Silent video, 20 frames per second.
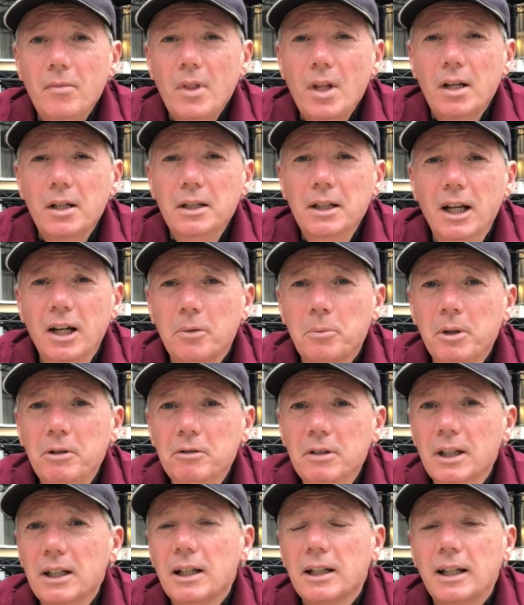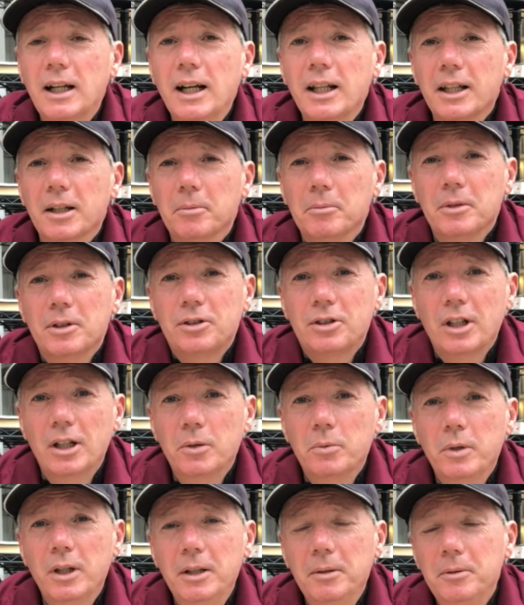Yeah, we really like them. So
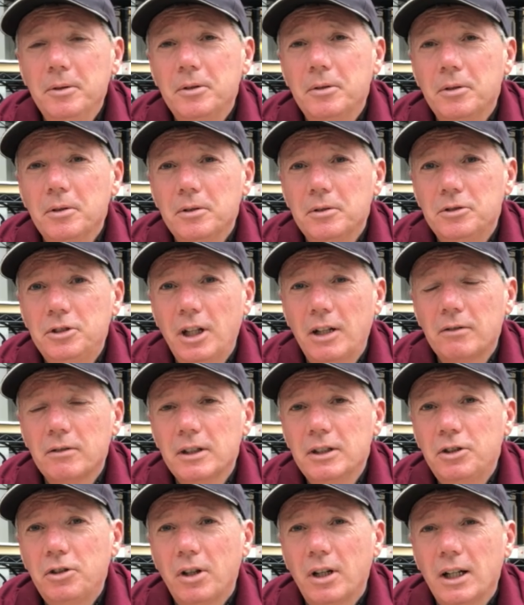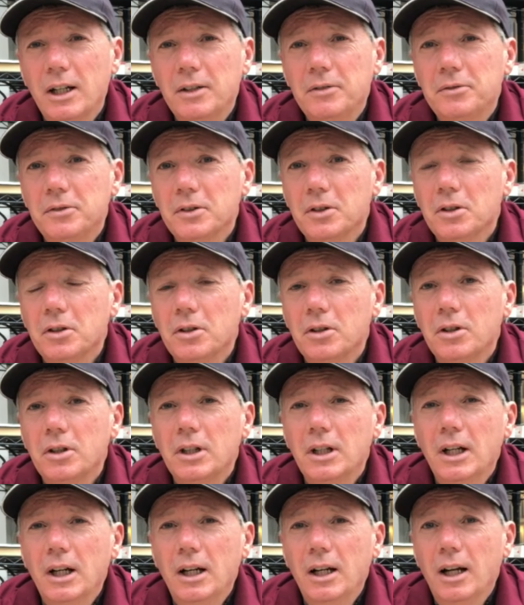we generally try for
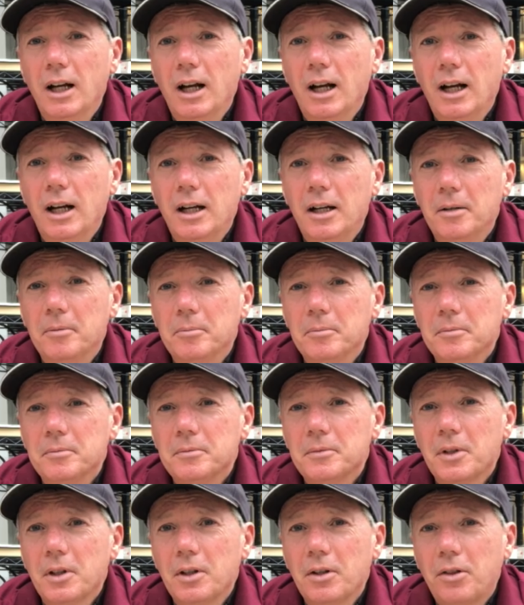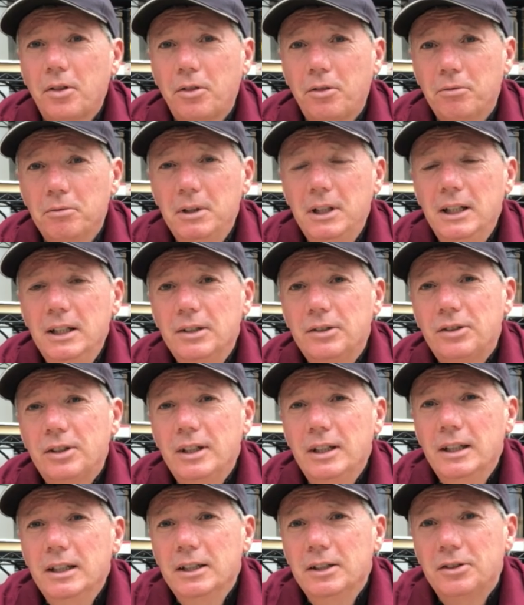3
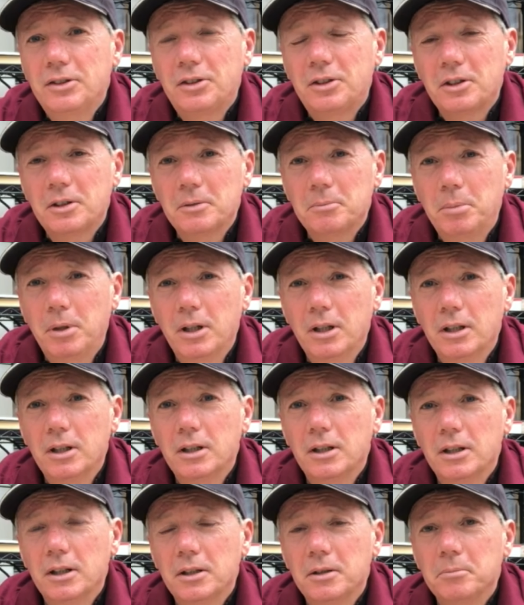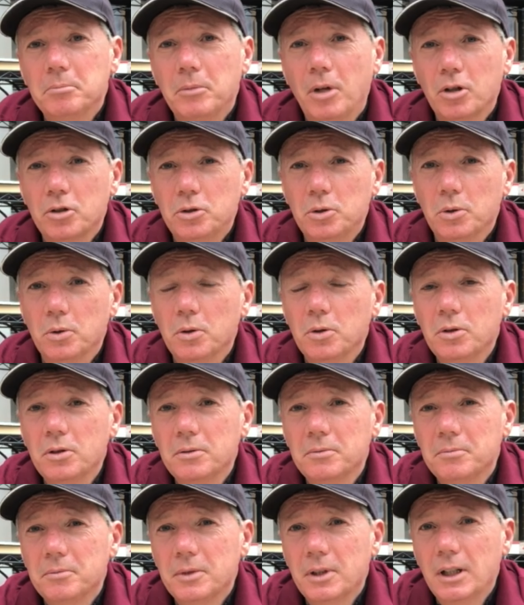seeds per module,
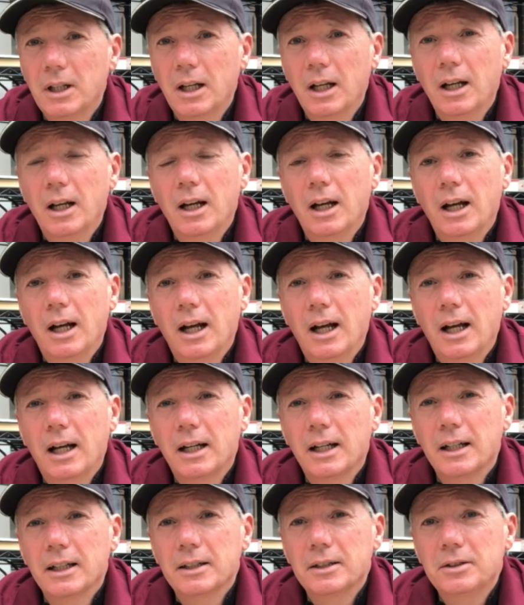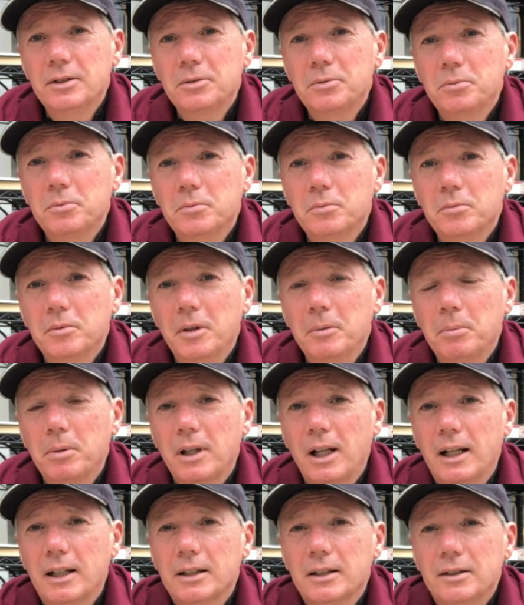and we
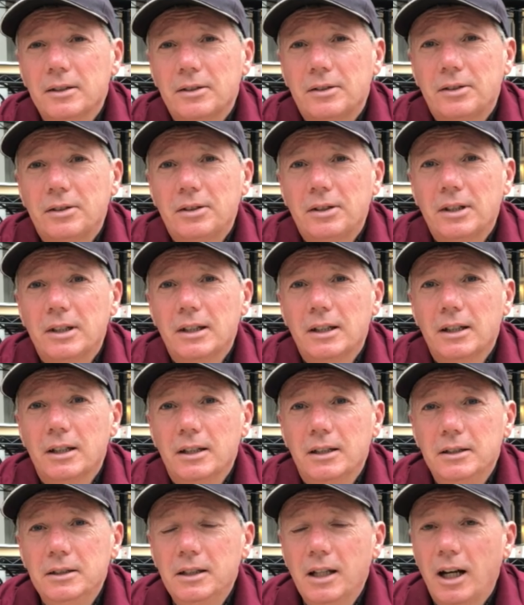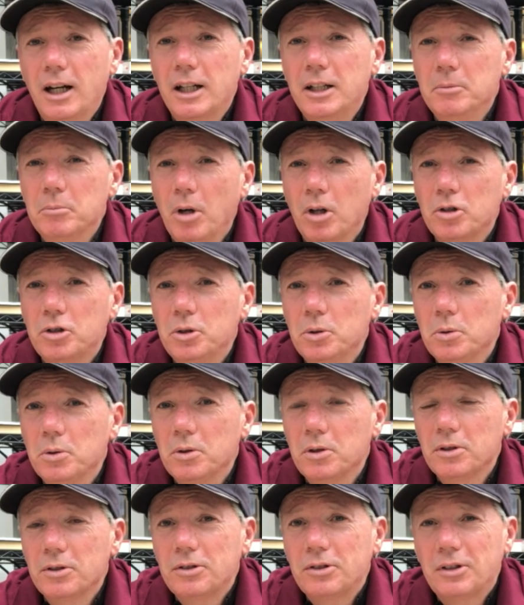plant 9
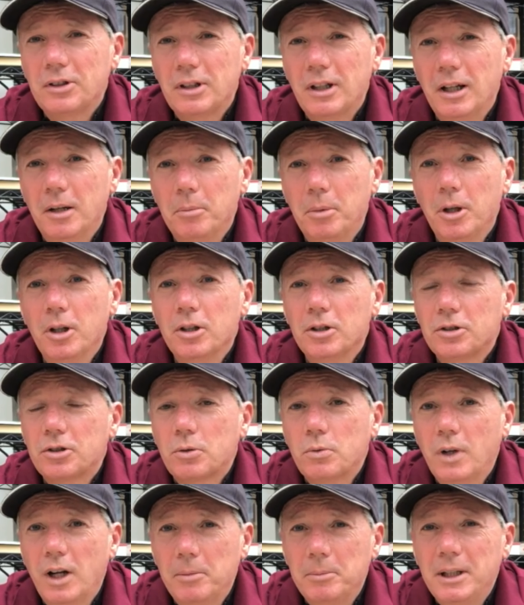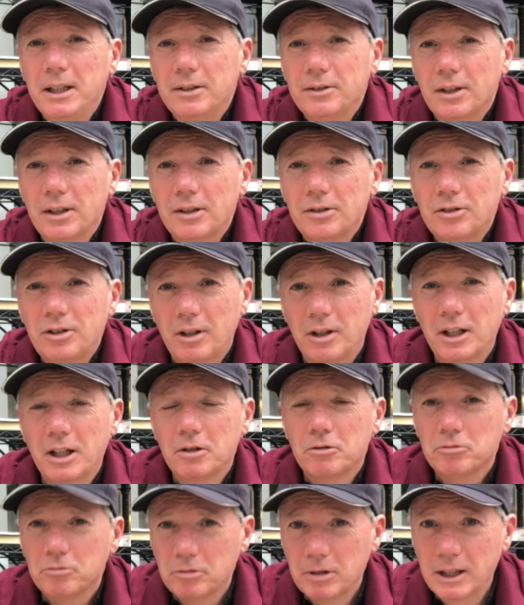modules per square metre. So they're
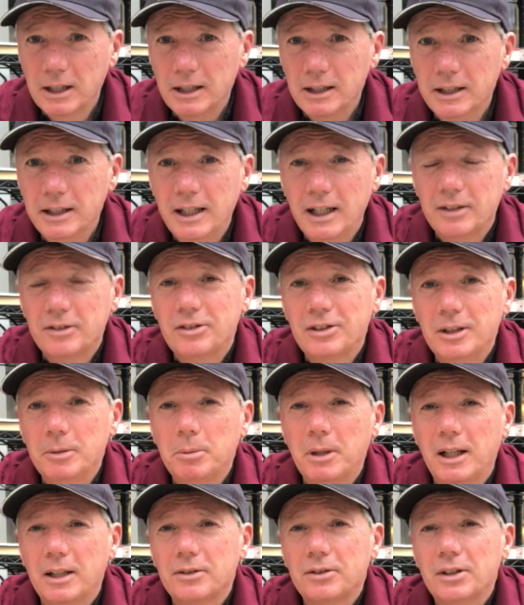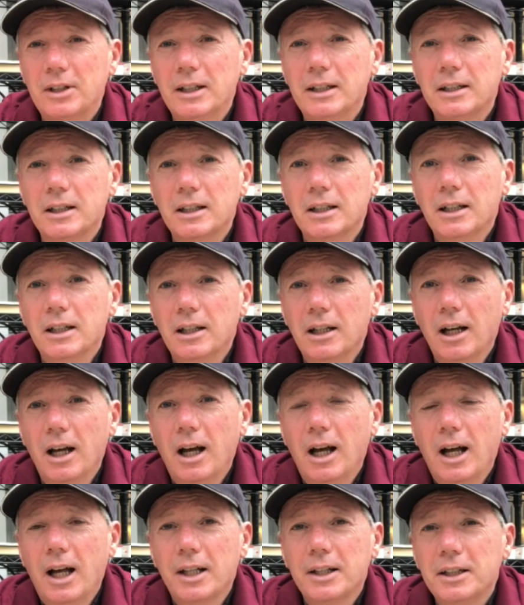really densely planted,
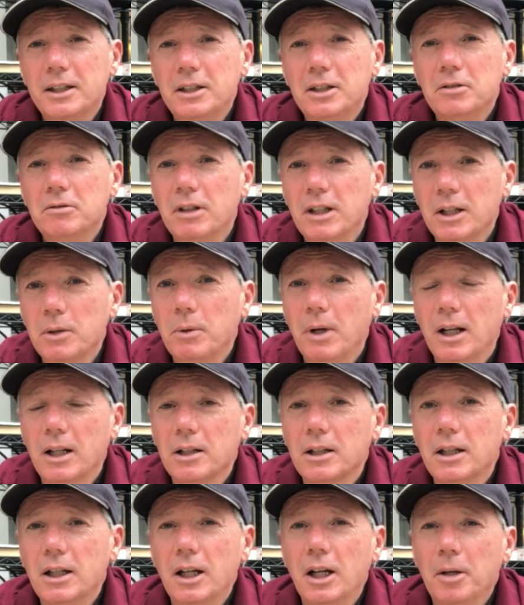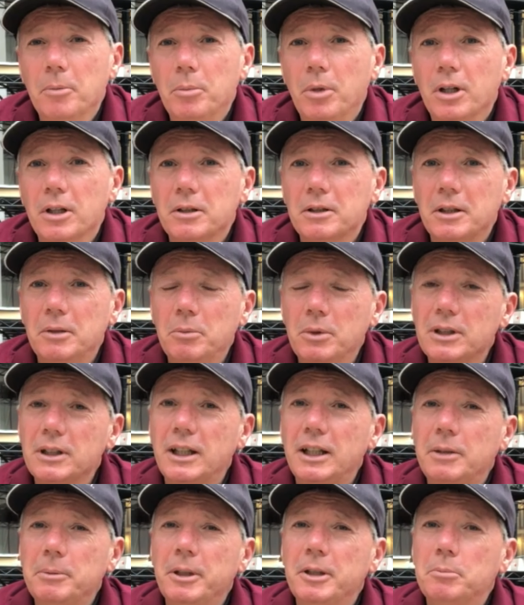and they do really well. But they will
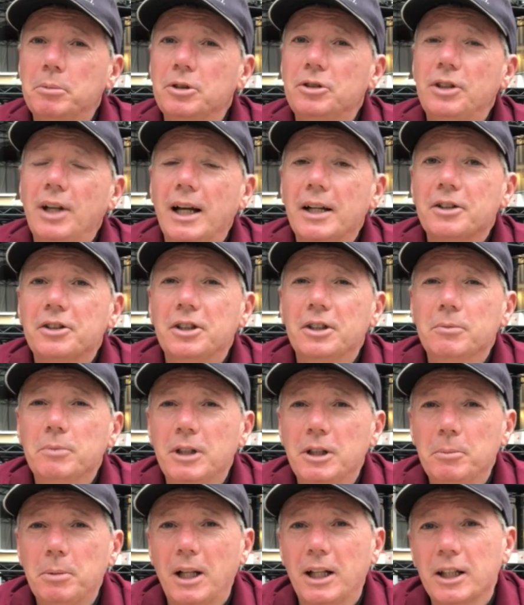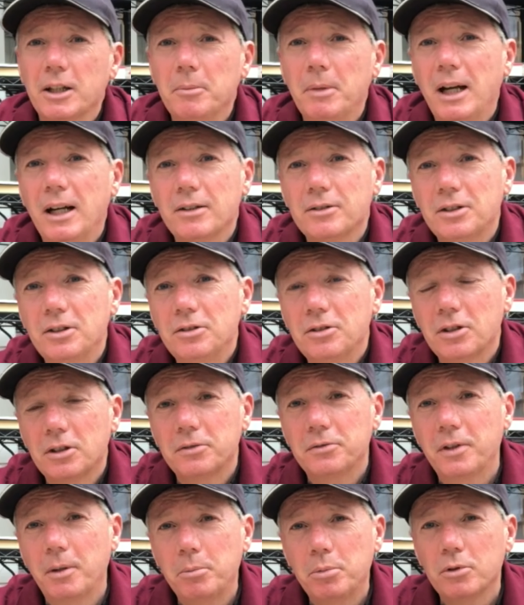need a bit of protection when you plant them out in sort of
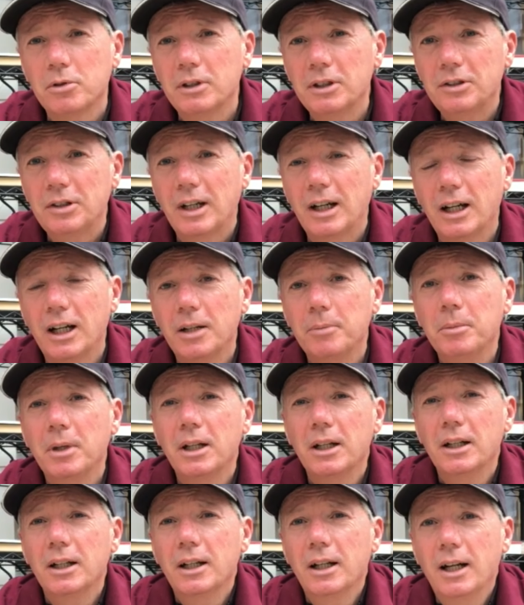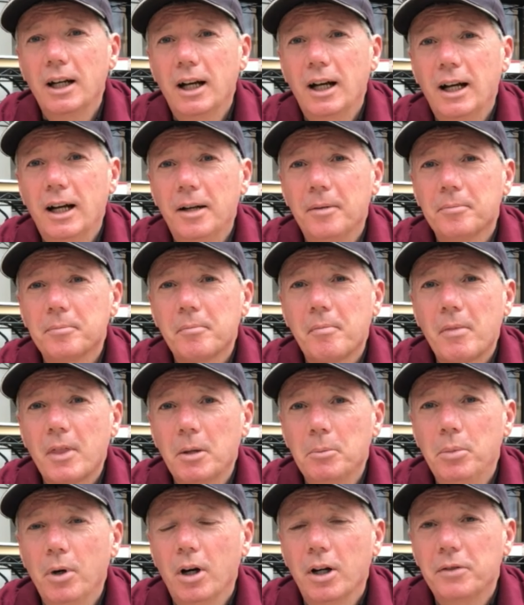February time.
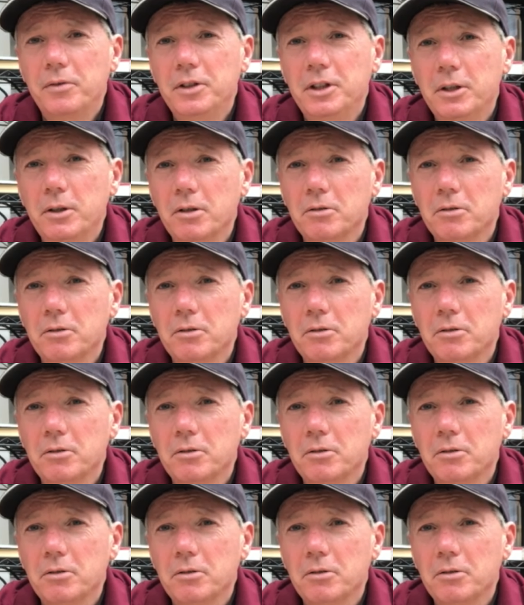But if you do it